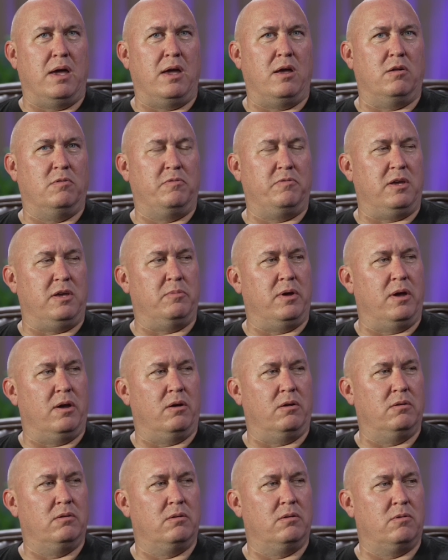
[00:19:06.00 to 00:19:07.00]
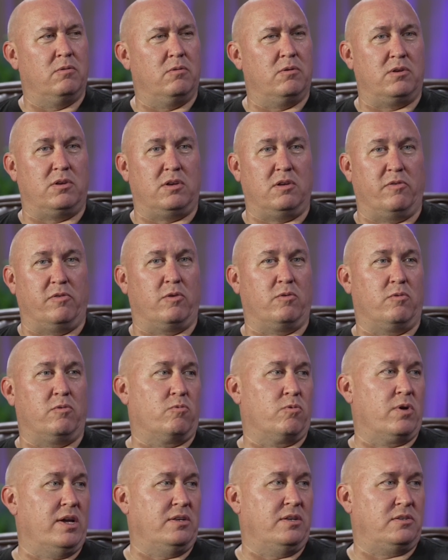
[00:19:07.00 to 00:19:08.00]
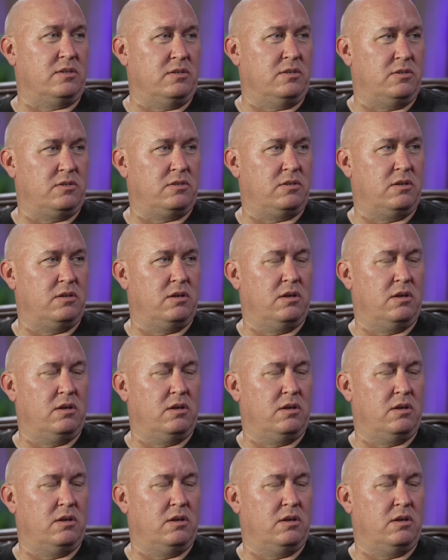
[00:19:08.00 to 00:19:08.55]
female, different races,